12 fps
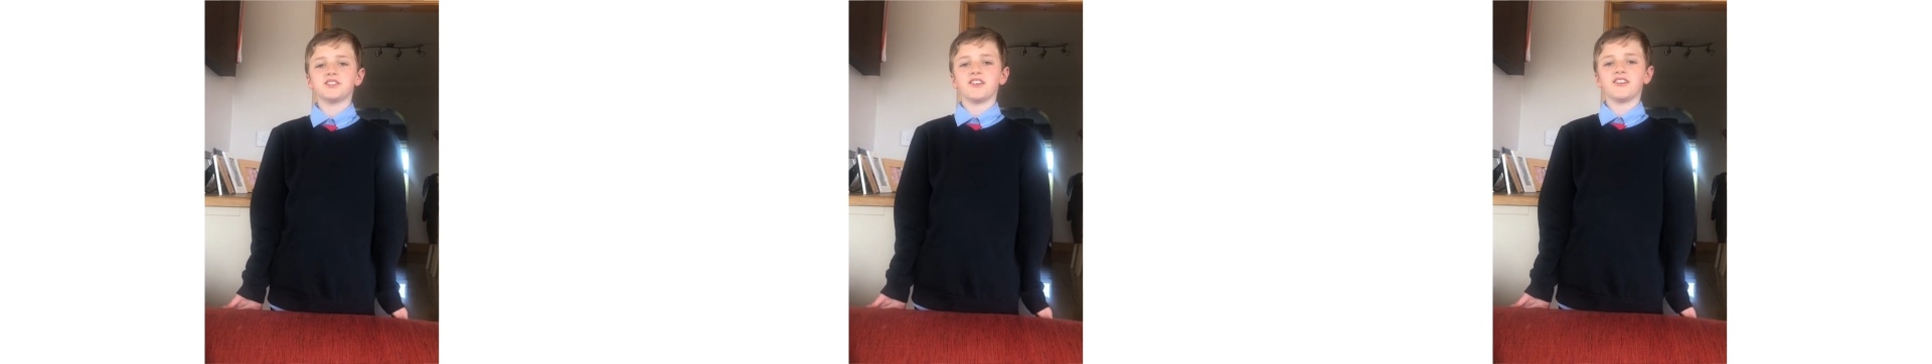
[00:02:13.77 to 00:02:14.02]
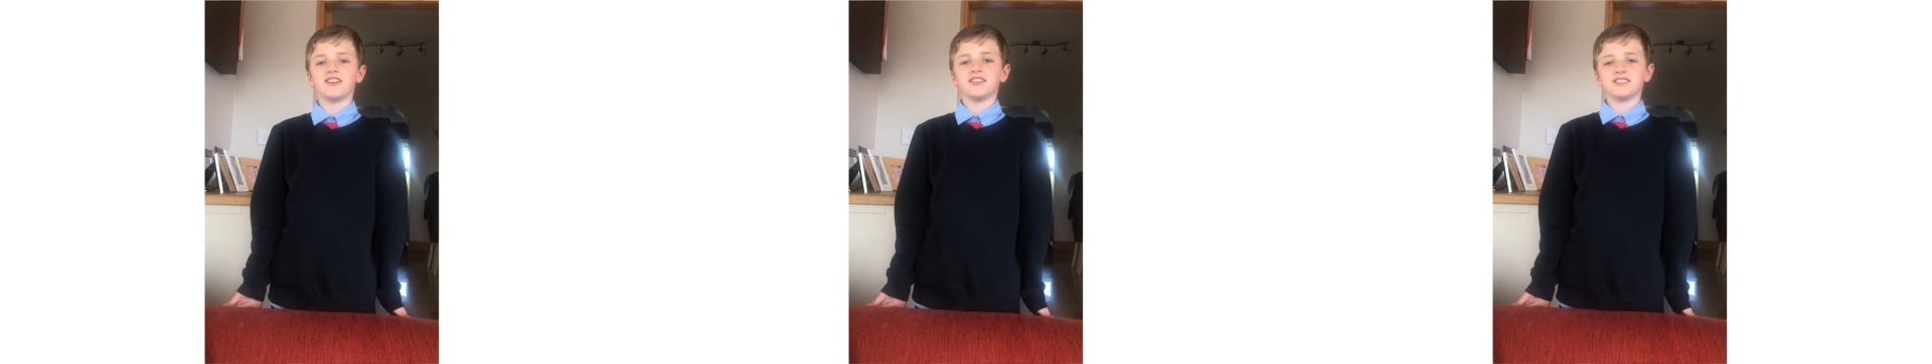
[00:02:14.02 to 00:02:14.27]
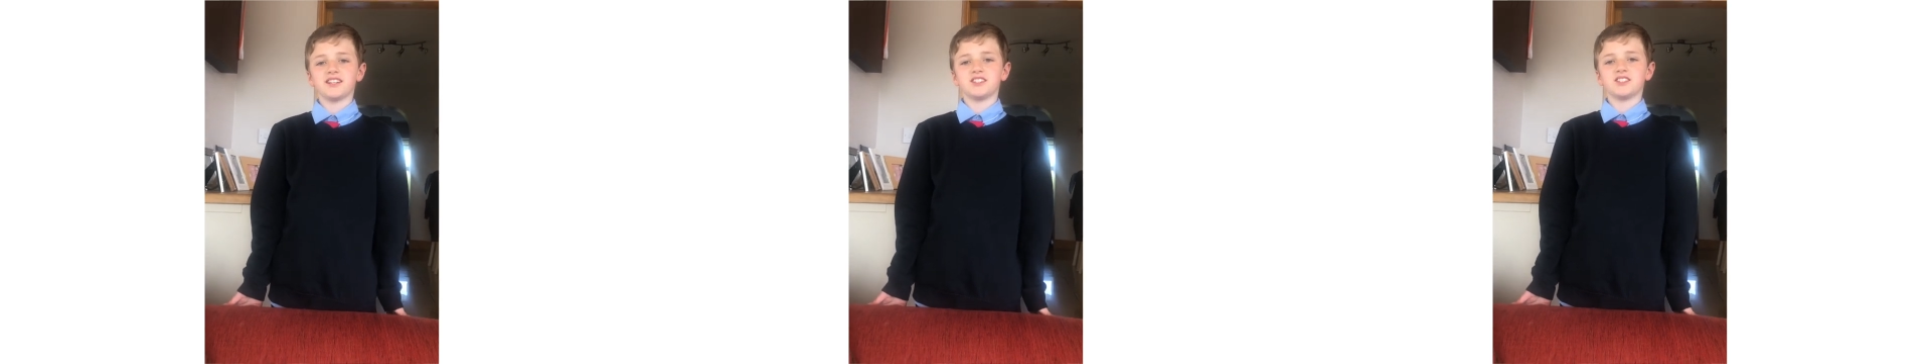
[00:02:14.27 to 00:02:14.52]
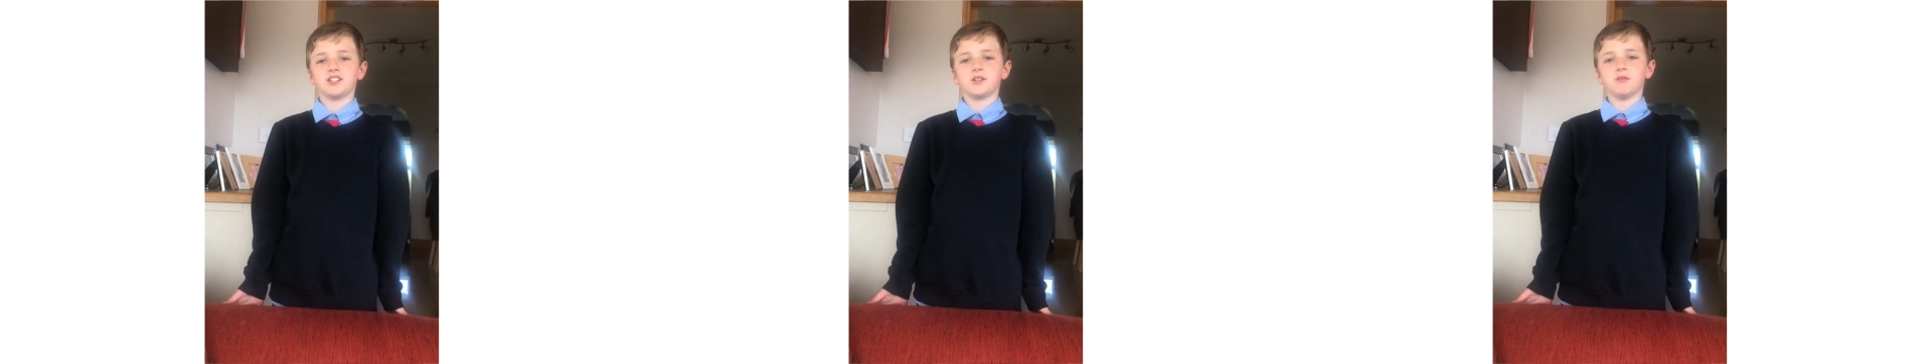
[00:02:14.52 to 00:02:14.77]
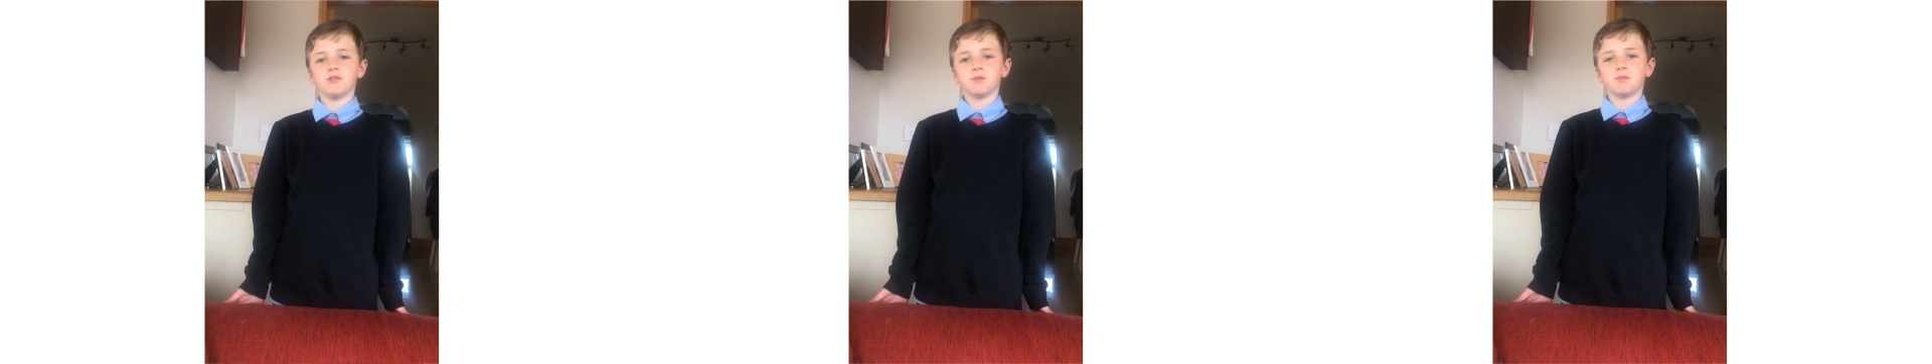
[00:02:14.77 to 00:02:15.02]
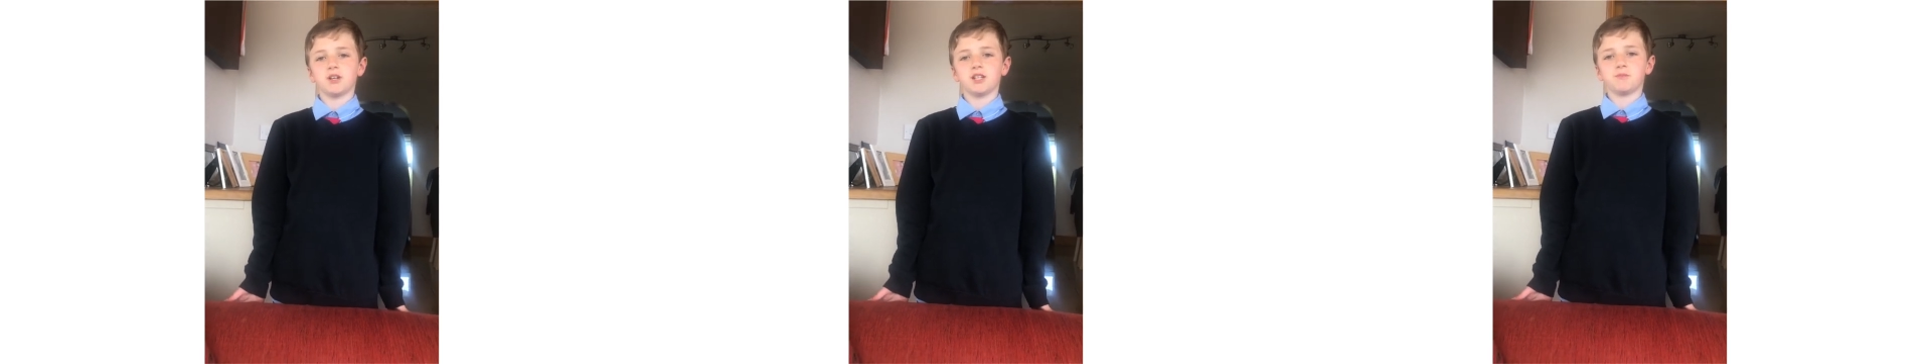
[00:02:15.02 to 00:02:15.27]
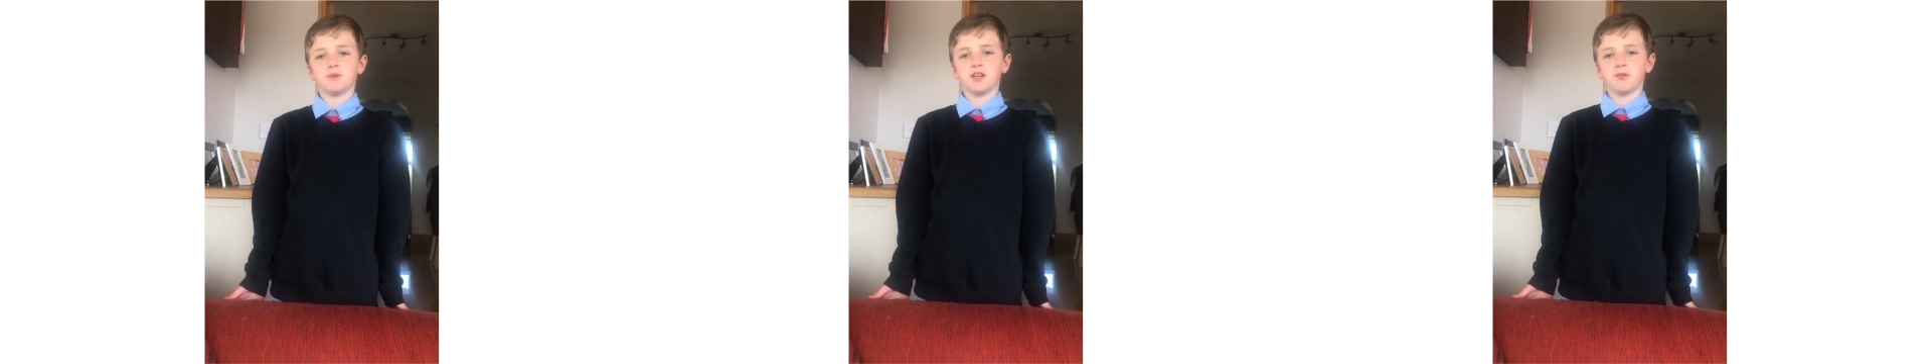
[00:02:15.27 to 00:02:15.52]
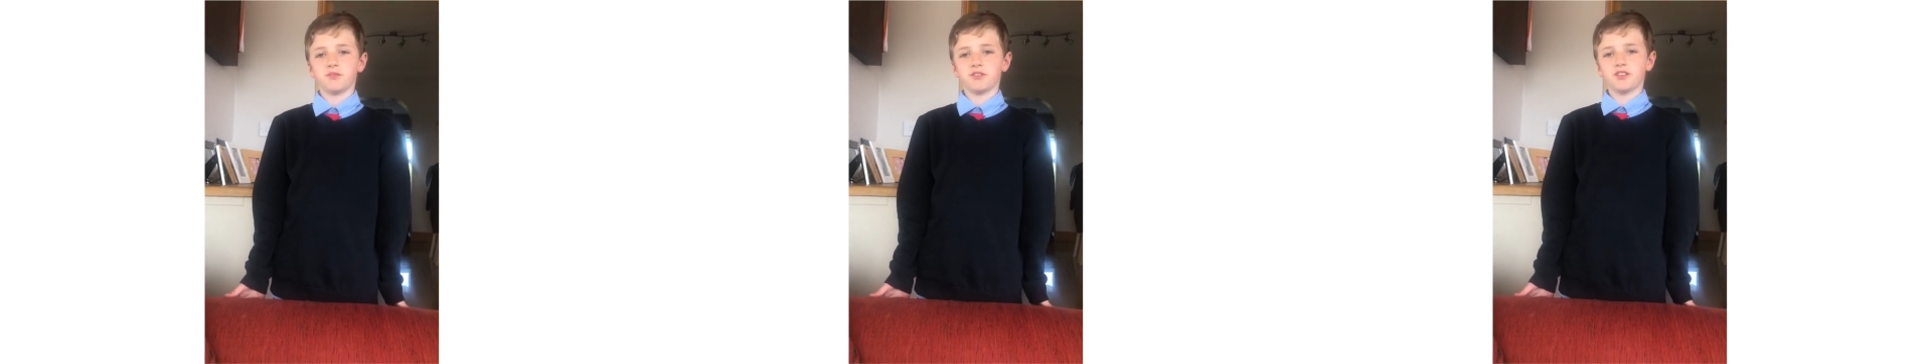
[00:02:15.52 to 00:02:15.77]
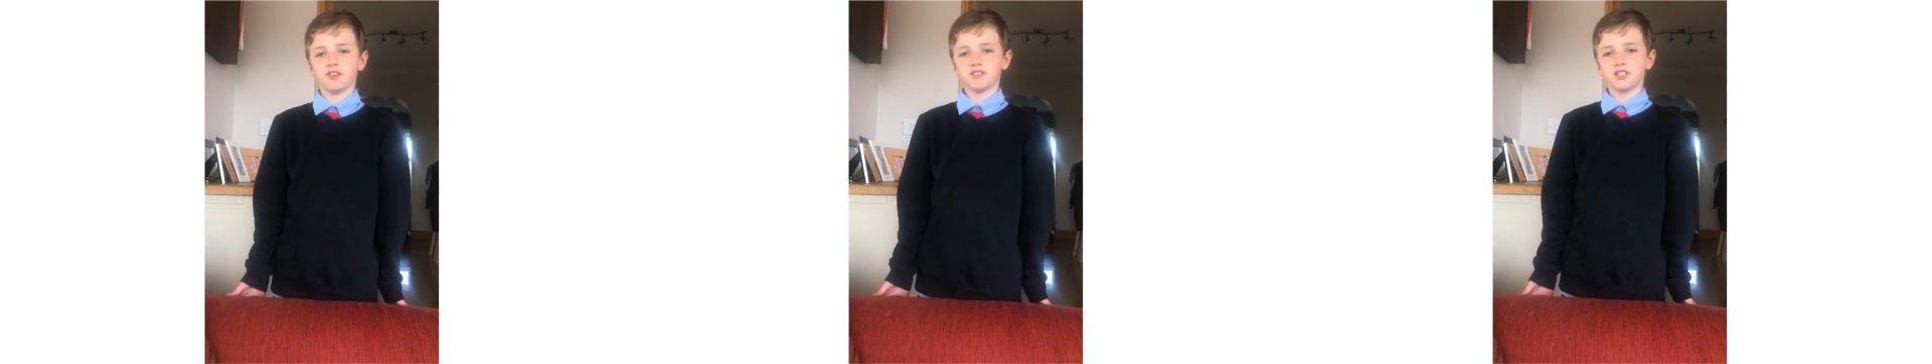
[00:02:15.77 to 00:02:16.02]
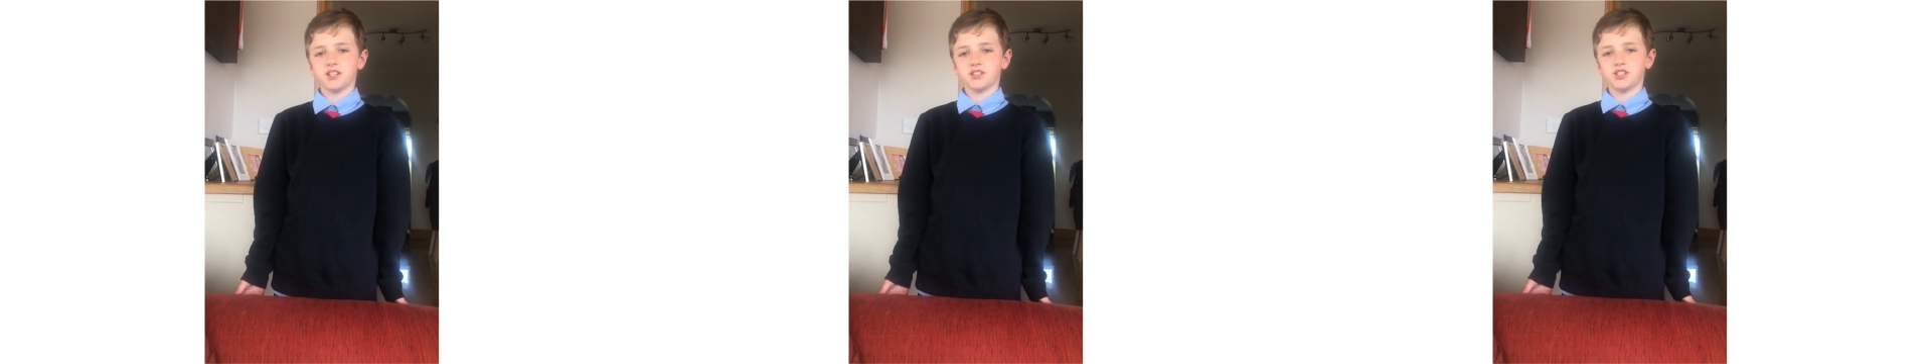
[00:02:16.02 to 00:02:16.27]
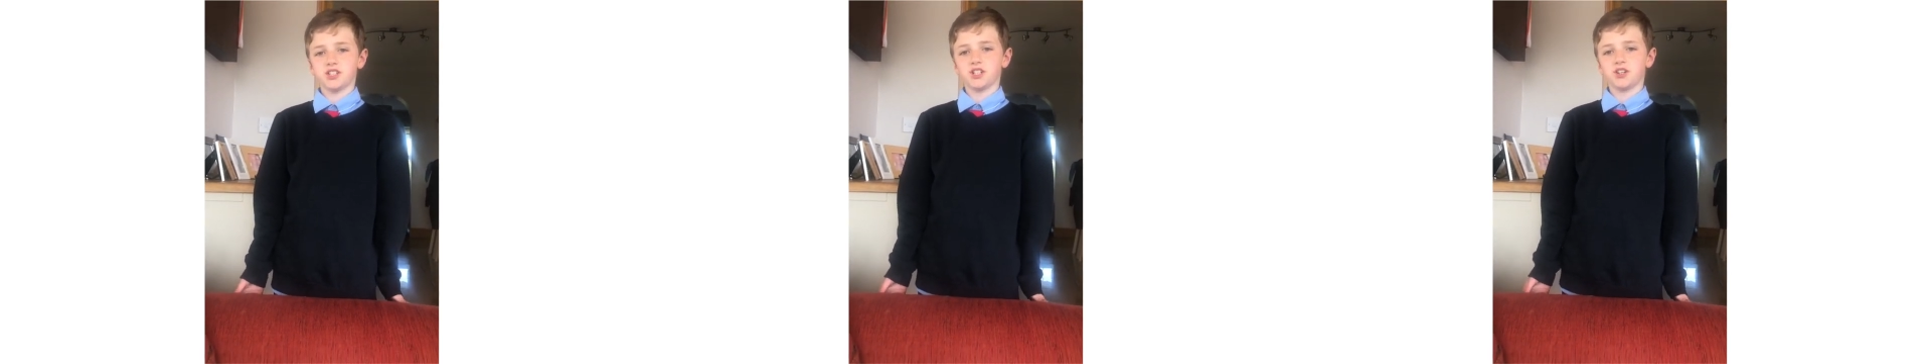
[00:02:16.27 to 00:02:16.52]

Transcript: Stewart is that she always plays PE with us and she